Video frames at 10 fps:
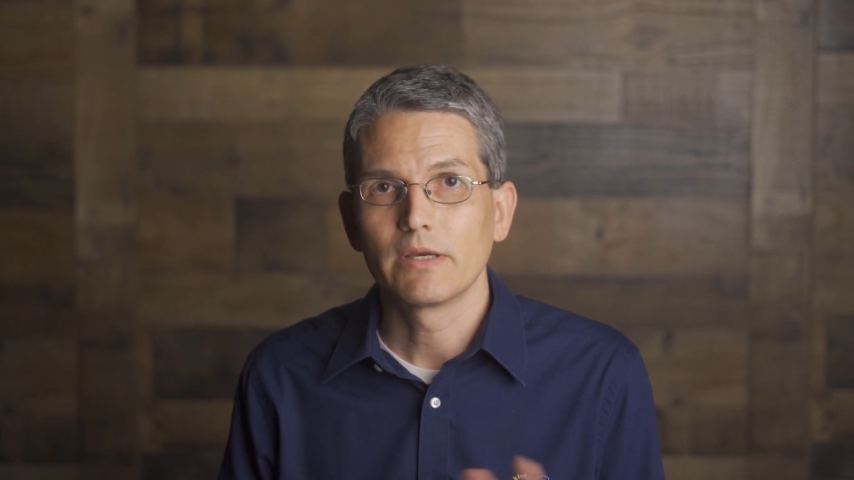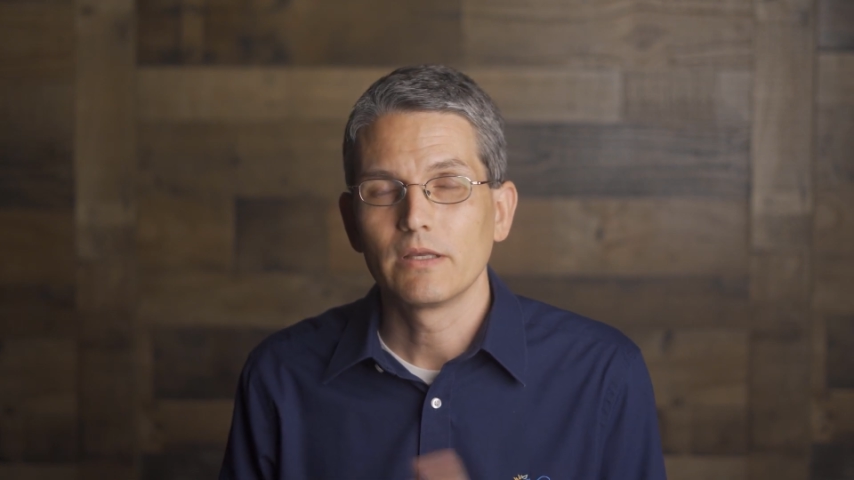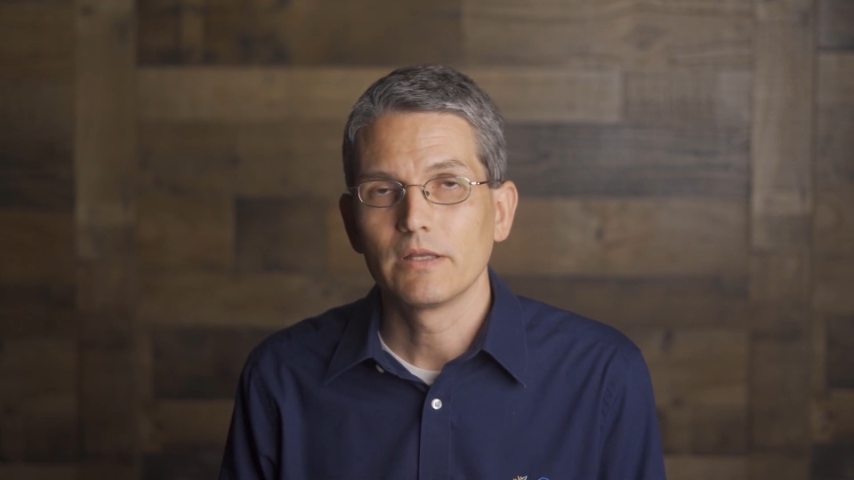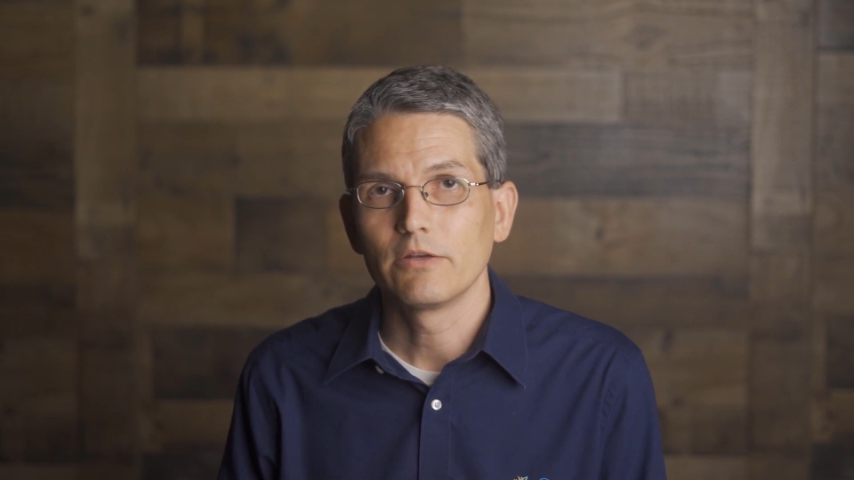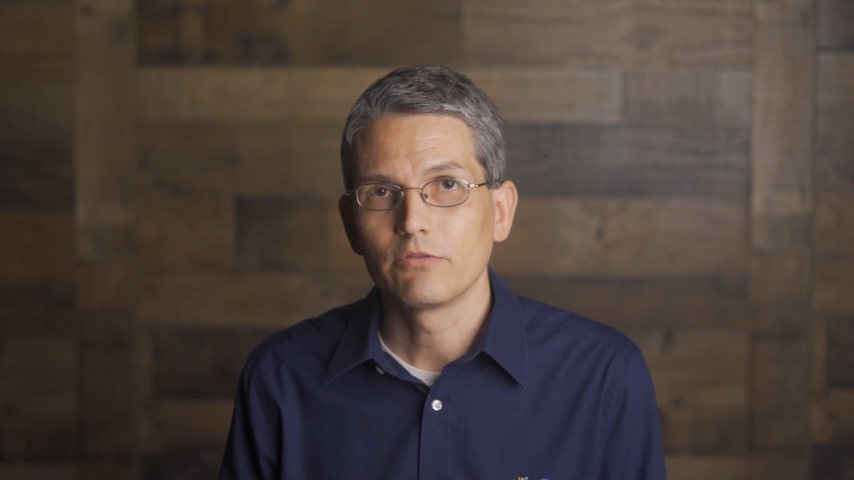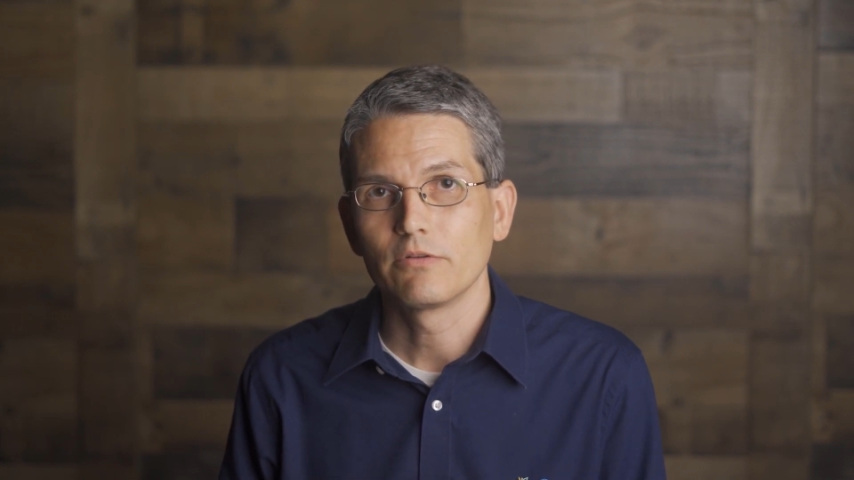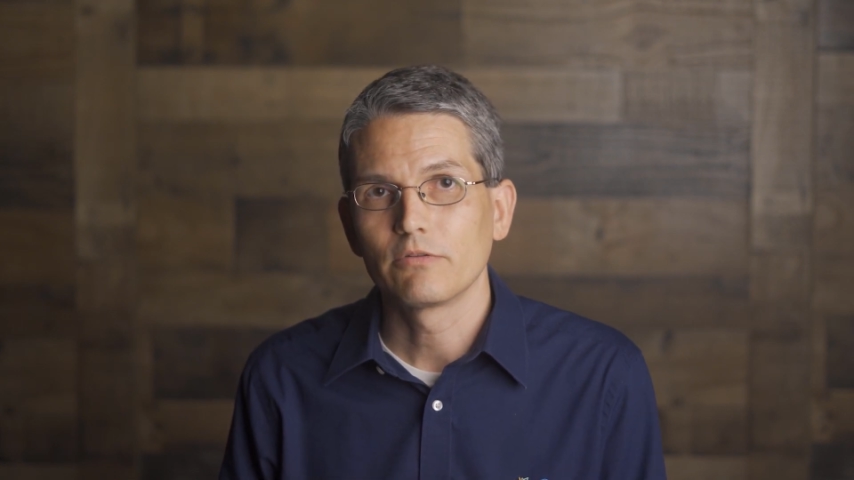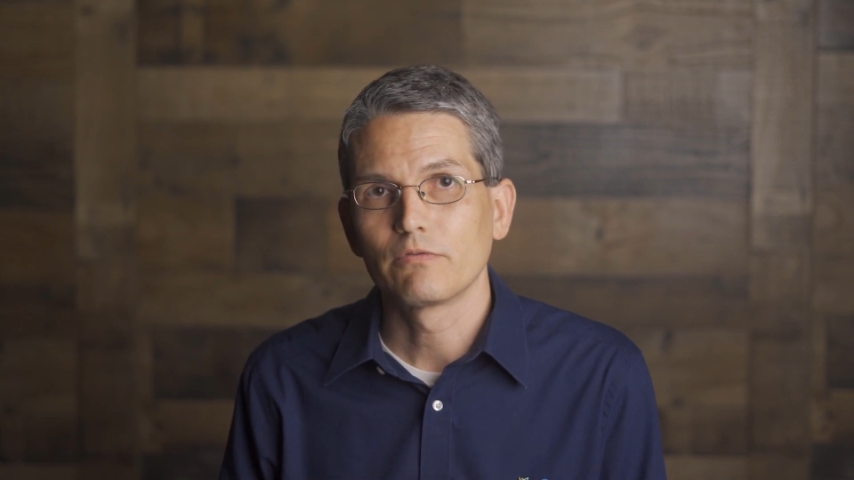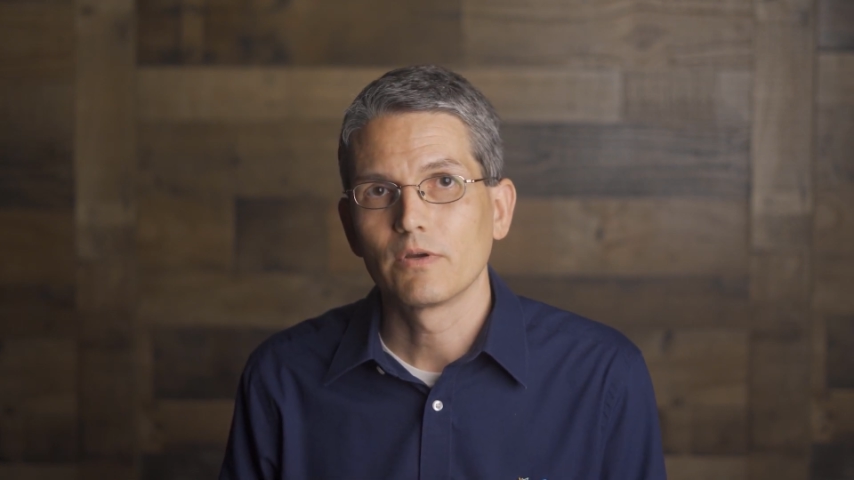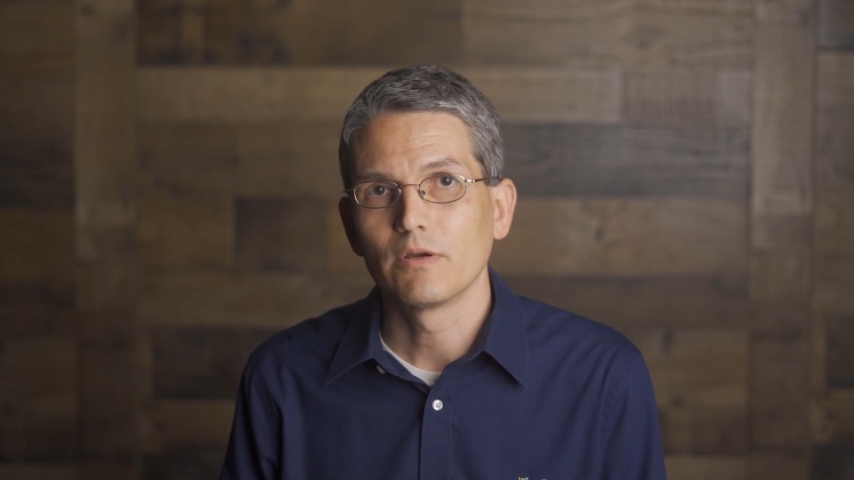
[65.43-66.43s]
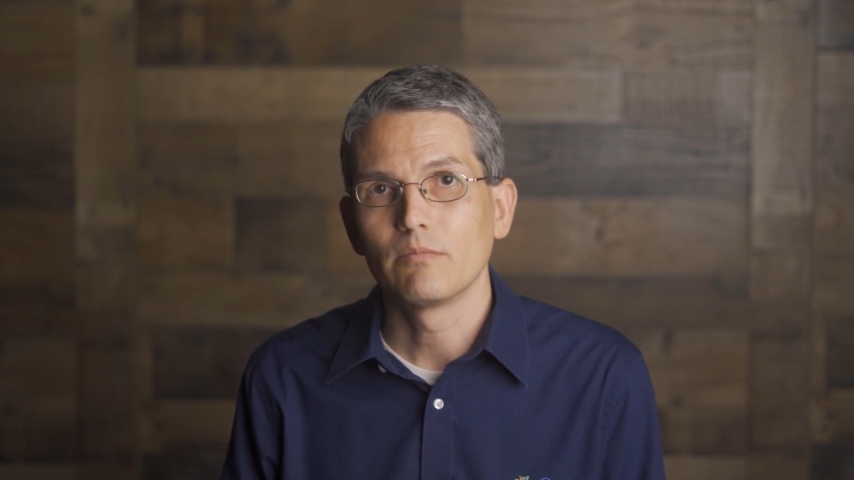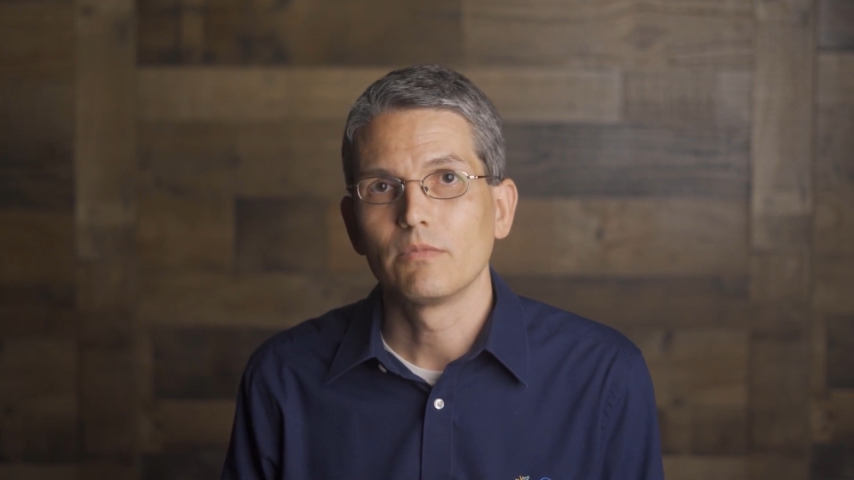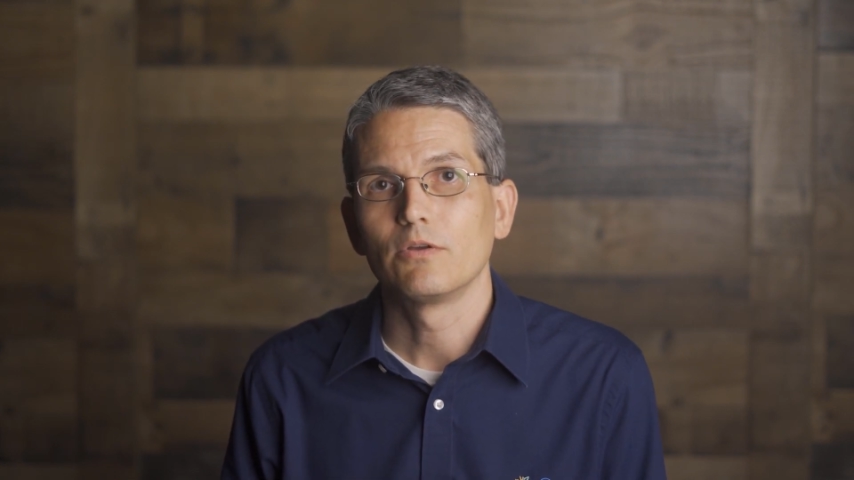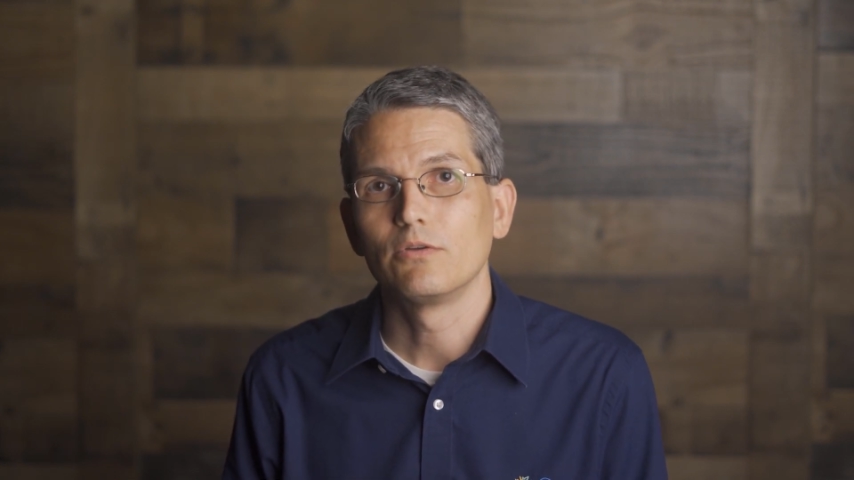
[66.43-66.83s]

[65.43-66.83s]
regulations from